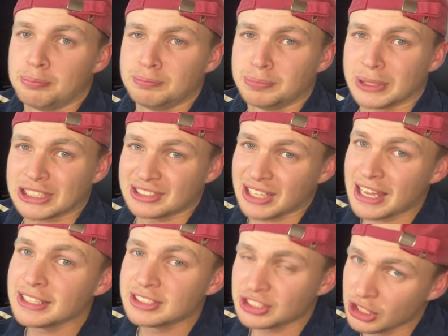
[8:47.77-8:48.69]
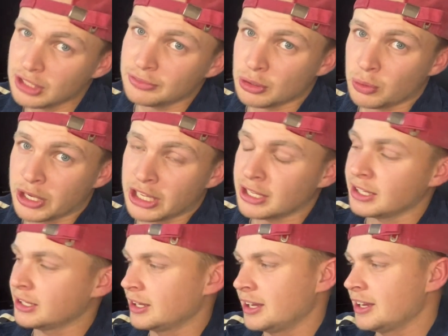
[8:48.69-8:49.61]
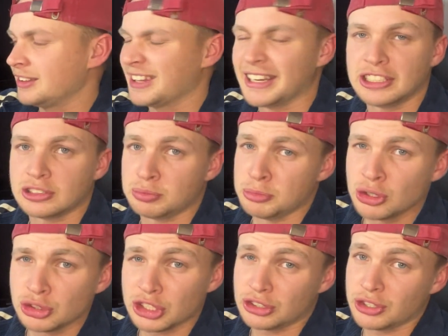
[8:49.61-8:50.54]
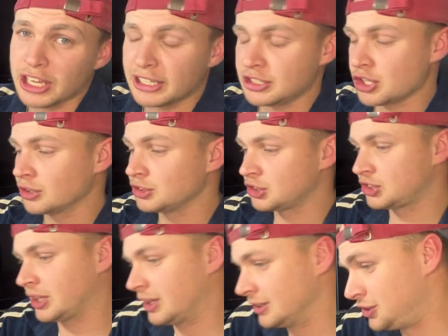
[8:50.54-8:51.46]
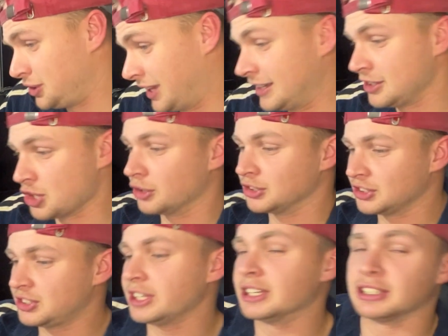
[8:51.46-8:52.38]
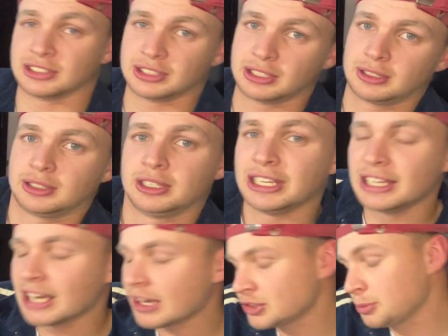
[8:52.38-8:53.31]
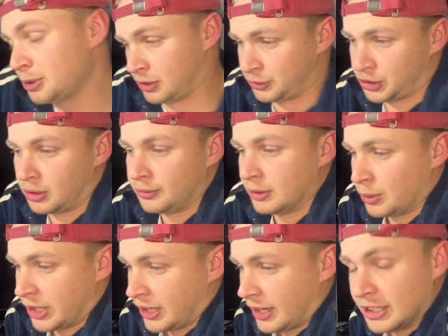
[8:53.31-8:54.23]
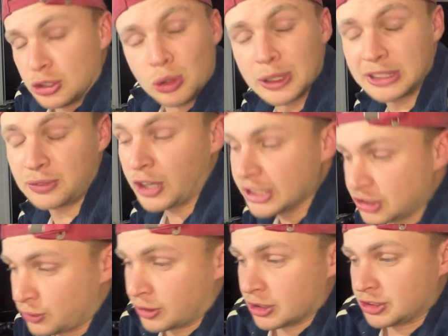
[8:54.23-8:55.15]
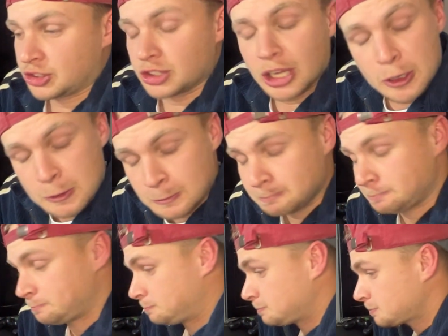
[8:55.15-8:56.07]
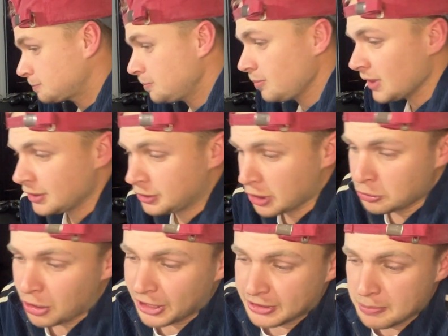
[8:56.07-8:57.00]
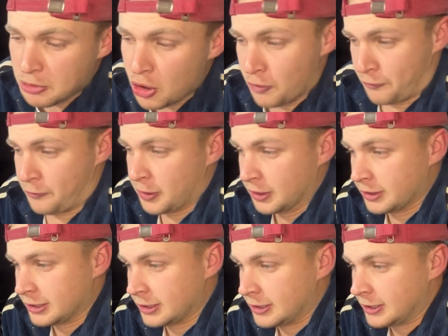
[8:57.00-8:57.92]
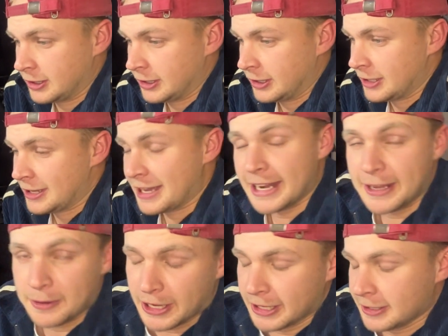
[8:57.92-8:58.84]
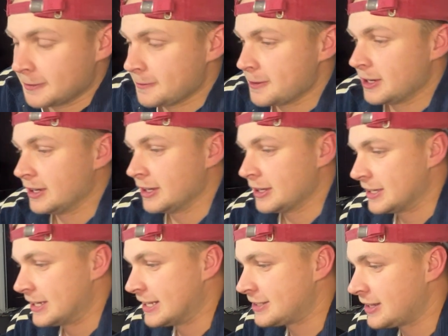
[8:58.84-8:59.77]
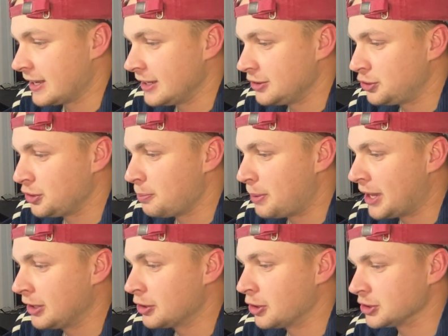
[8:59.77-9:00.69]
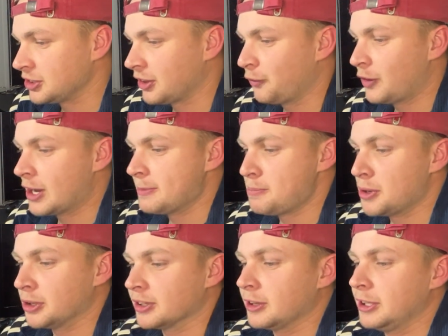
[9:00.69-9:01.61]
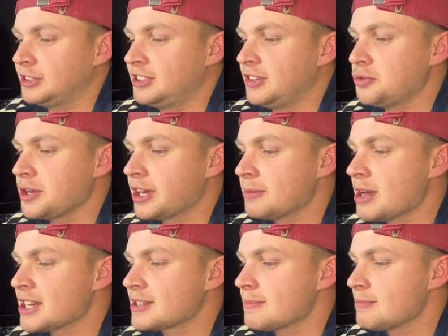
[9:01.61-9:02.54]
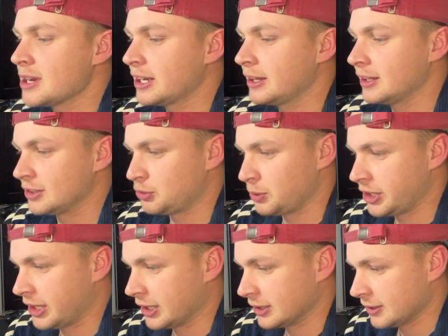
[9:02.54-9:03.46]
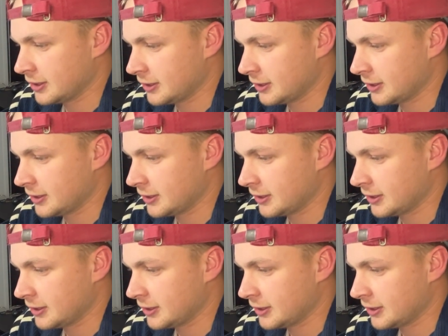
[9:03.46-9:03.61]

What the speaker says: But saying silverware, that is music to Eddie Jones's ears. He loves a bit of silverware and he always fights for it. So don't write them off. Anyway, let's get into the betting odds, the fun part. Let's see if we can make some money this weekend.